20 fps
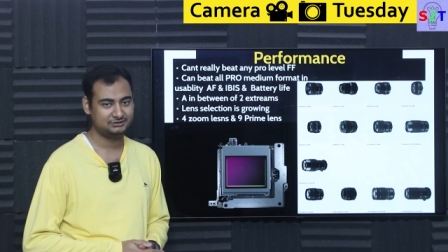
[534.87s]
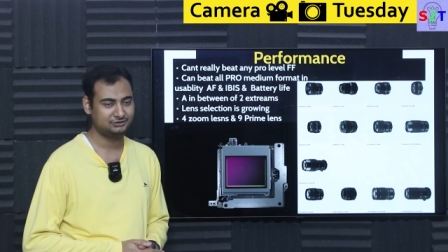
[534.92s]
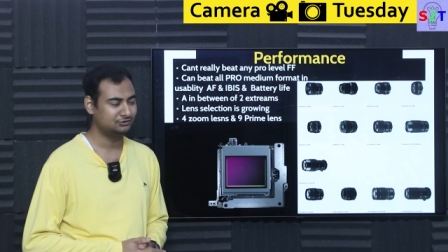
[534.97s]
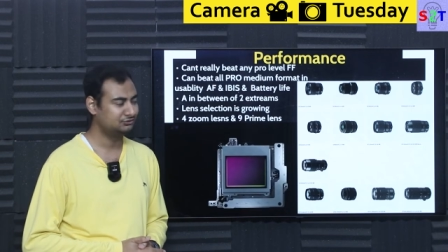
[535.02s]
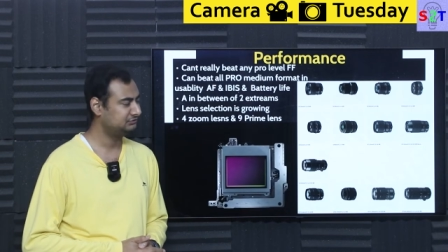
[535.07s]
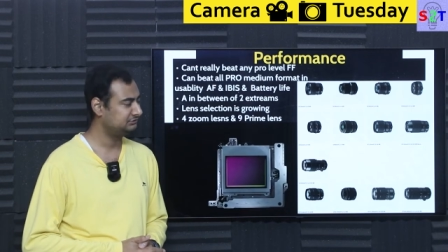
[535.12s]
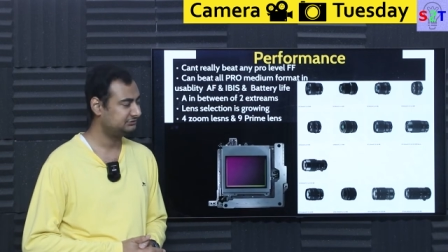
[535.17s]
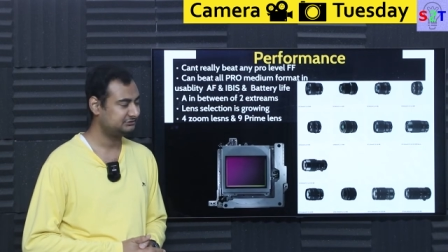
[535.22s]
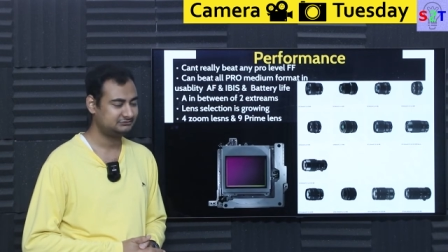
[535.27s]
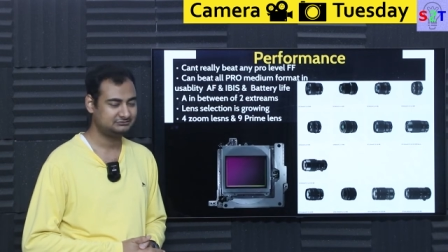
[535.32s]

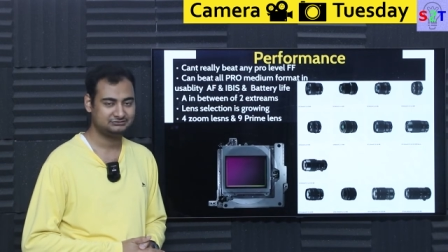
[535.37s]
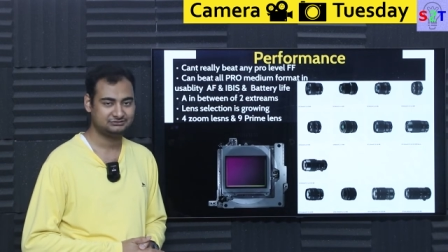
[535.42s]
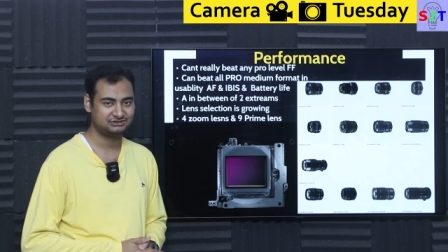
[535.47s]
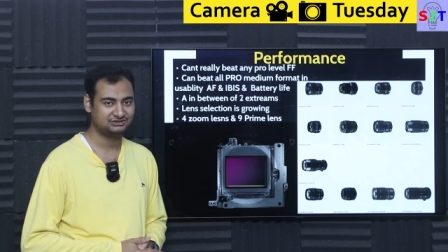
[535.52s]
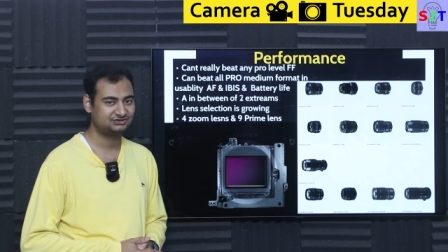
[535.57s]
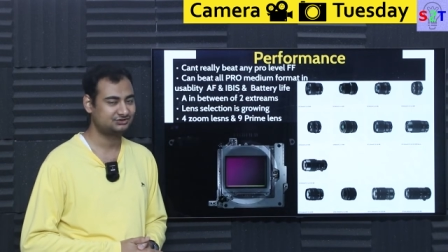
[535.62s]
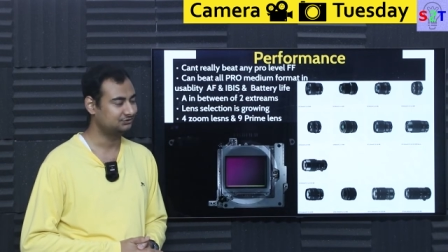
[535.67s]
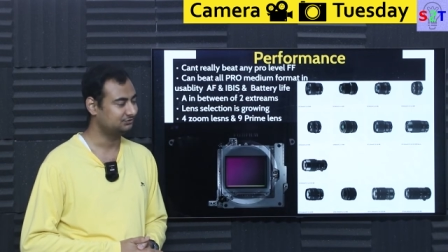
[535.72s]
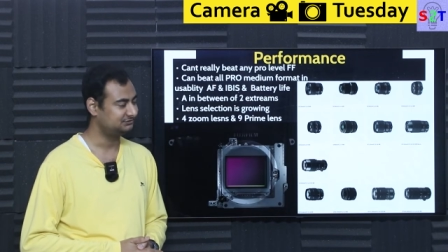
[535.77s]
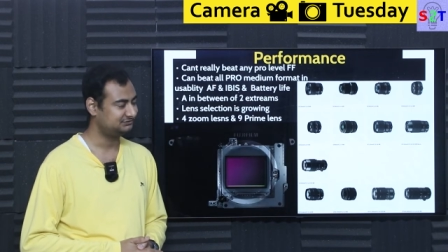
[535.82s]
Don't,
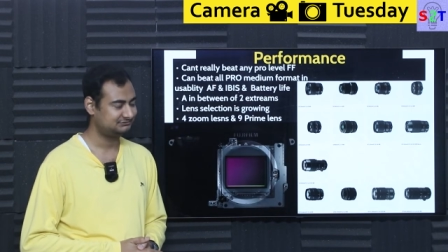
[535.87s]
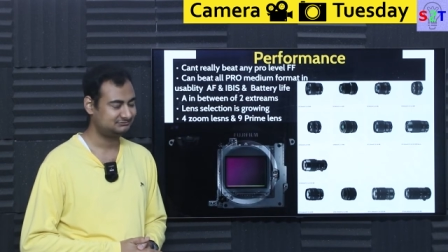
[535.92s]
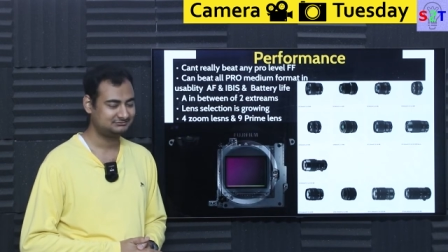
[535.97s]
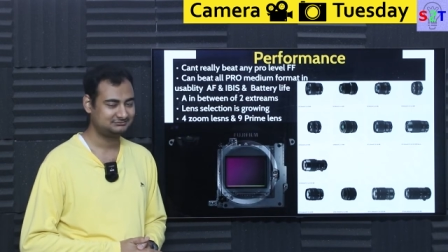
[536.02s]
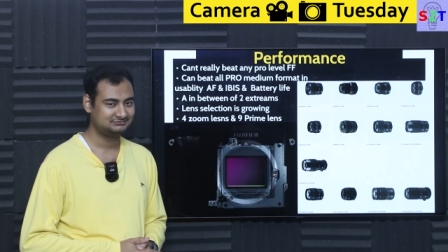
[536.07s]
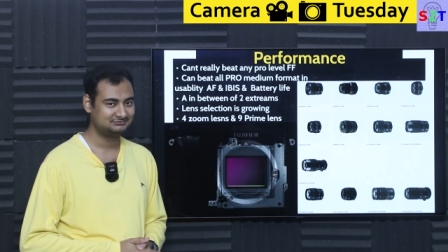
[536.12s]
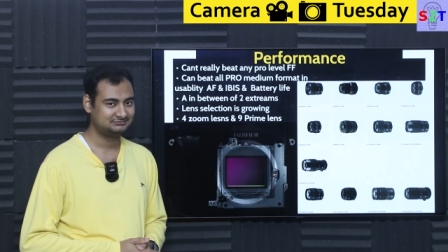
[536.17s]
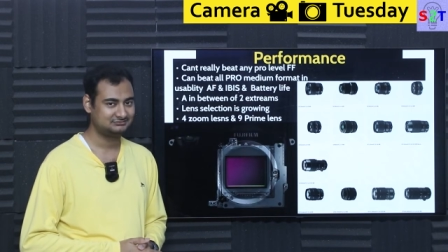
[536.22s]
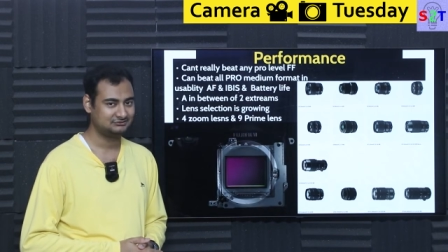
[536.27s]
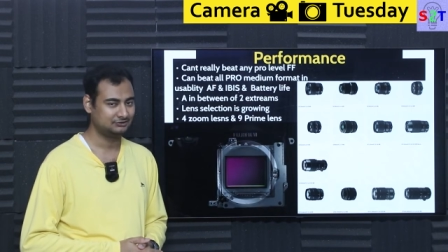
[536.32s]
just don't.
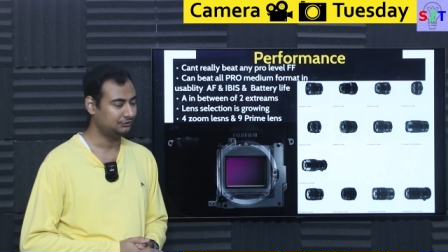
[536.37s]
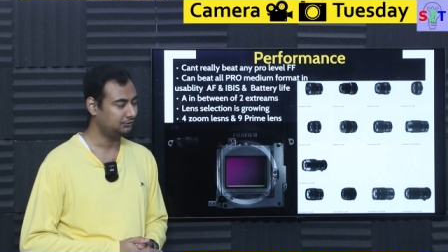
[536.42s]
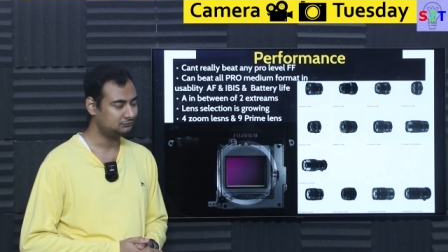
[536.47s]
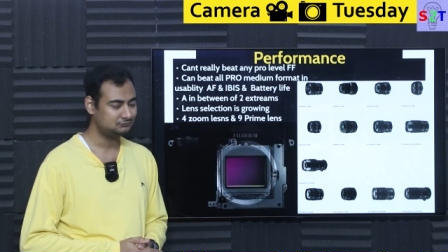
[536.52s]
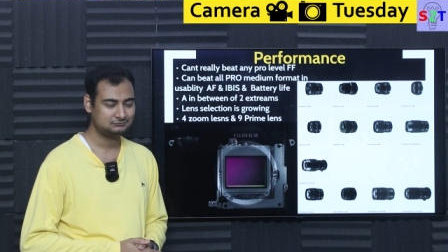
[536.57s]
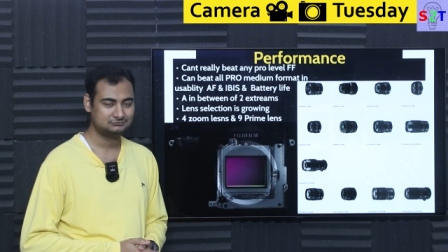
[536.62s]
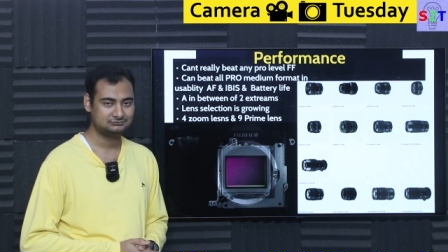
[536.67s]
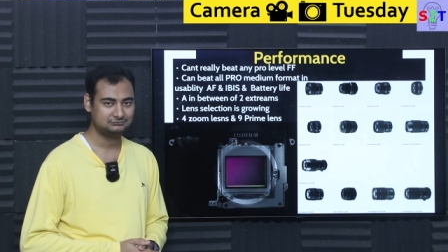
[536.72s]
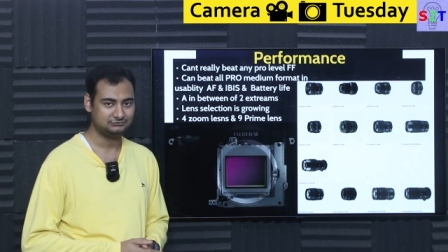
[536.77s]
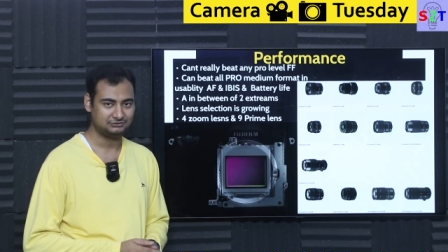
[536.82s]

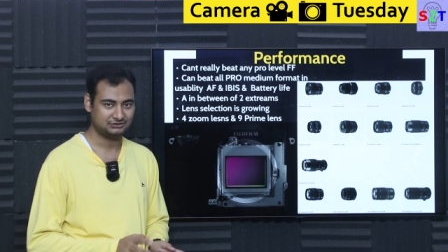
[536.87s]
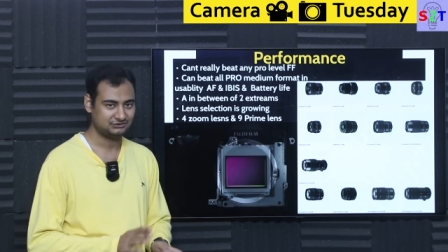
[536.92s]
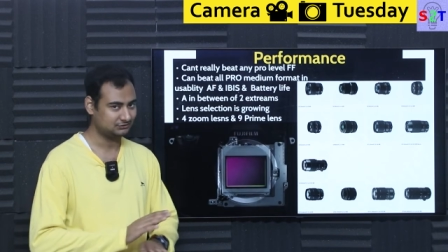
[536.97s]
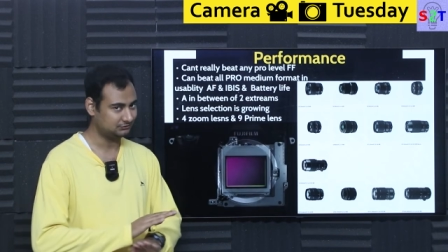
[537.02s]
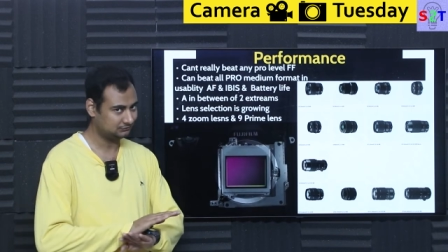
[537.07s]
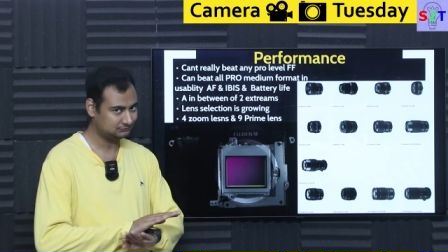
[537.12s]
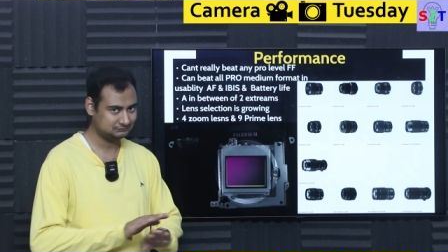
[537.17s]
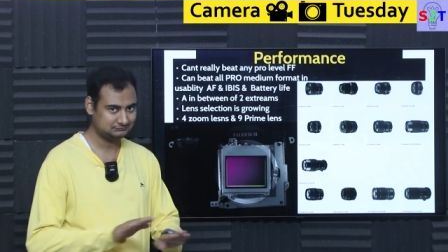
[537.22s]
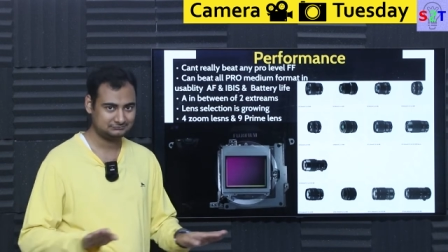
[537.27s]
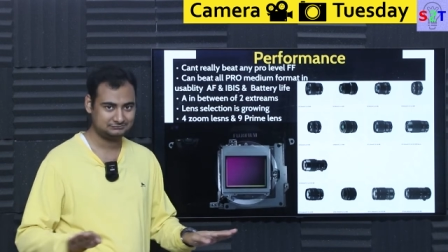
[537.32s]
No, just
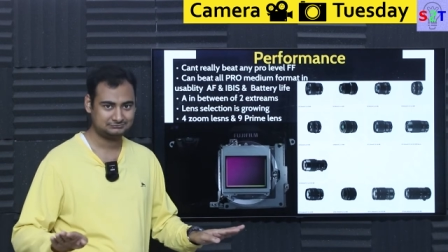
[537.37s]
no.